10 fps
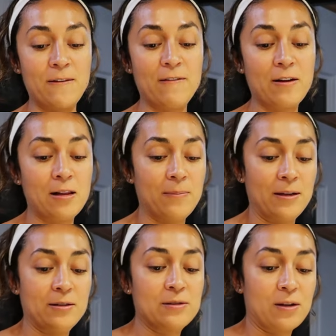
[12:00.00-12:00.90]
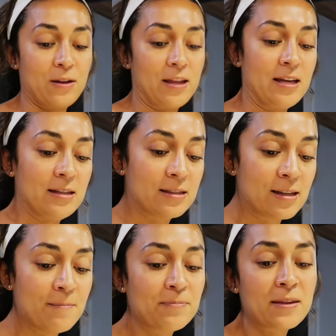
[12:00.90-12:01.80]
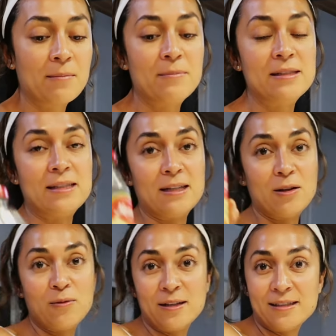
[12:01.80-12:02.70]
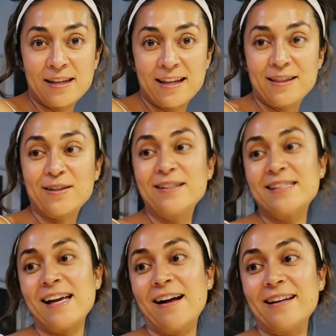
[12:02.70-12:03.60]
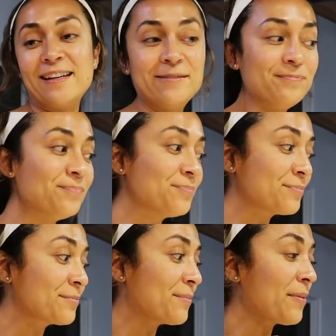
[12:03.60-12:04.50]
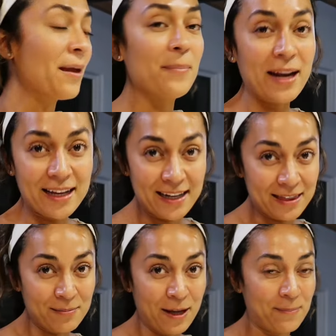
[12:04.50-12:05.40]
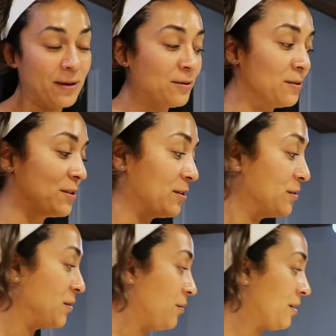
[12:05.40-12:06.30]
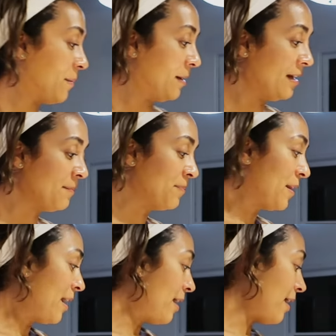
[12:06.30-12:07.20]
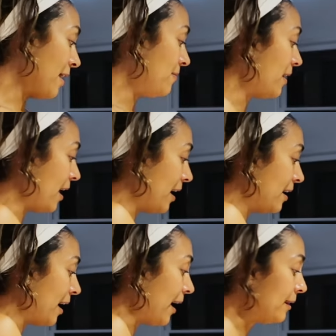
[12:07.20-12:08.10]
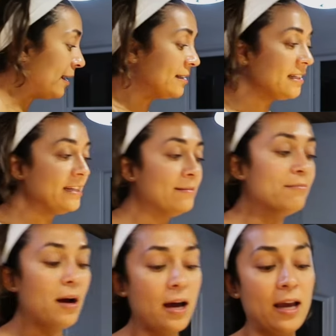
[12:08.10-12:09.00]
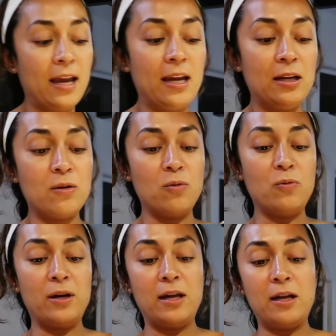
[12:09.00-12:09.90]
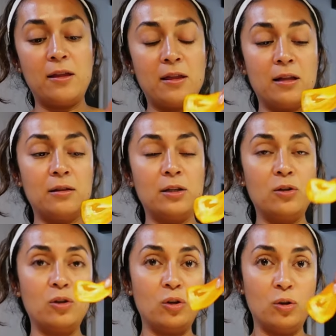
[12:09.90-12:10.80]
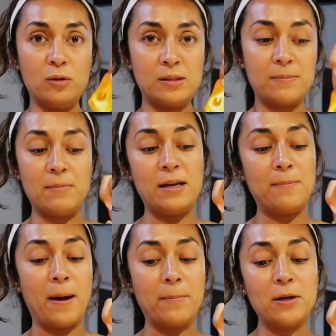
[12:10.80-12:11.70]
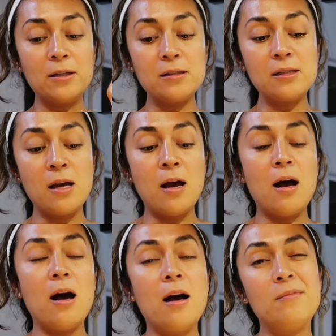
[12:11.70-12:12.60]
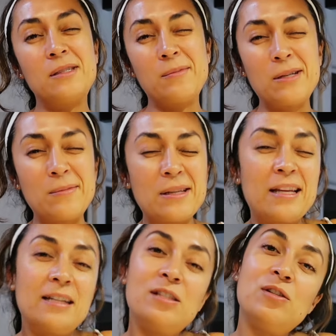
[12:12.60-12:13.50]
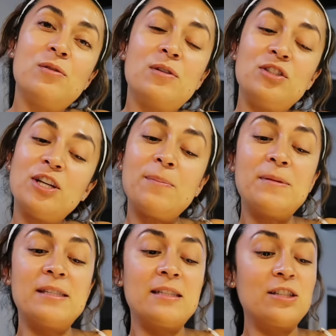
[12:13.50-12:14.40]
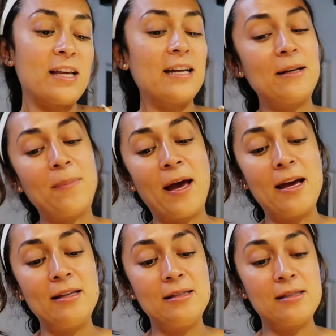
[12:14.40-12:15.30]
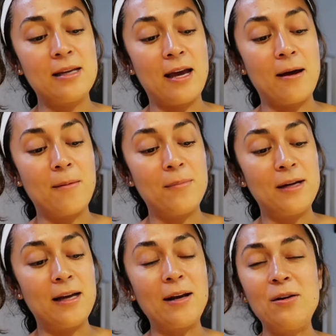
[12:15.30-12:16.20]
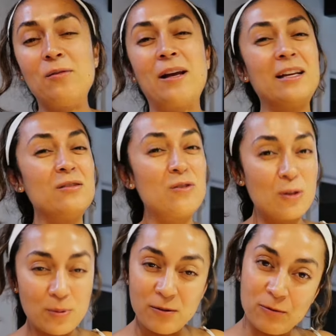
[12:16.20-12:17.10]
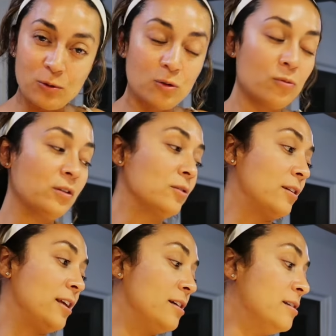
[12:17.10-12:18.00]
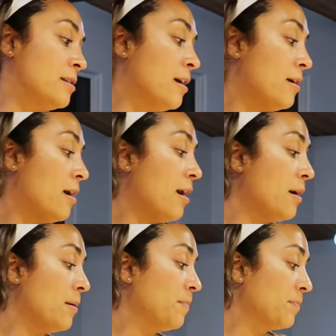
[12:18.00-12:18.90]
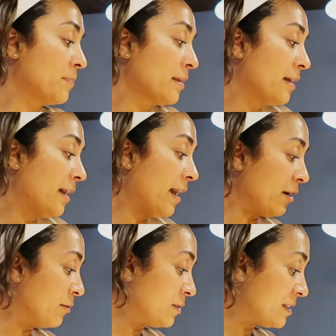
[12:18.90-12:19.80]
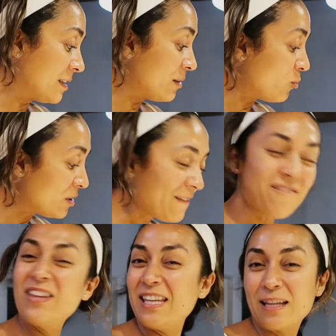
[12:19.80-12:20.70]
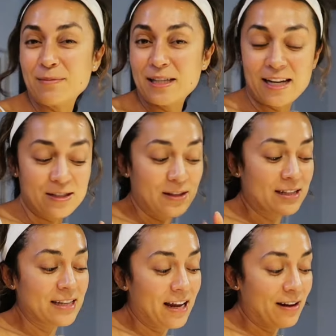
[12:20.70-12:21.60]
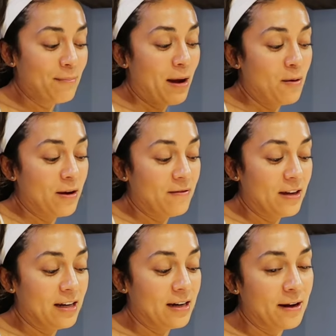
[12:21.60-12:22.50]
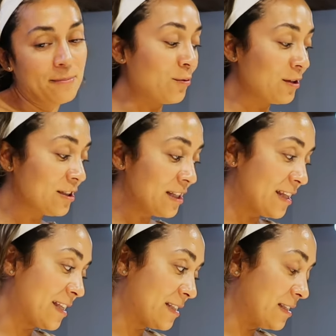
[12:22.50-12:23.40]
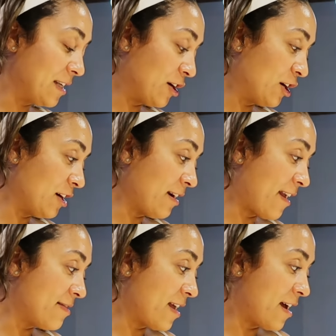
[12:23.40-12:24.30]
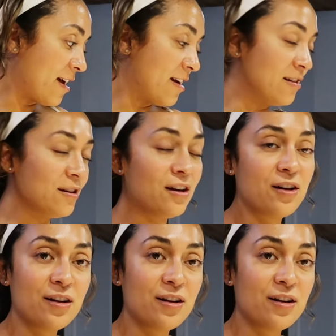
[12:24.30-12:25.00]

My favorite jalapenos are these Mazzito ones. I think they're Italian, but I could eat them like pickles. They're so yummy. And then I like to eat mine with little mini peppers. Um, sometimes I like to do it with chips. It kind of depends, um, but I don't know. I get super full with tortillas. Um, I don't know. Just wasn't feeling them today. So that's kind of like my way of eating it. So we're going to just eat this dinner and then...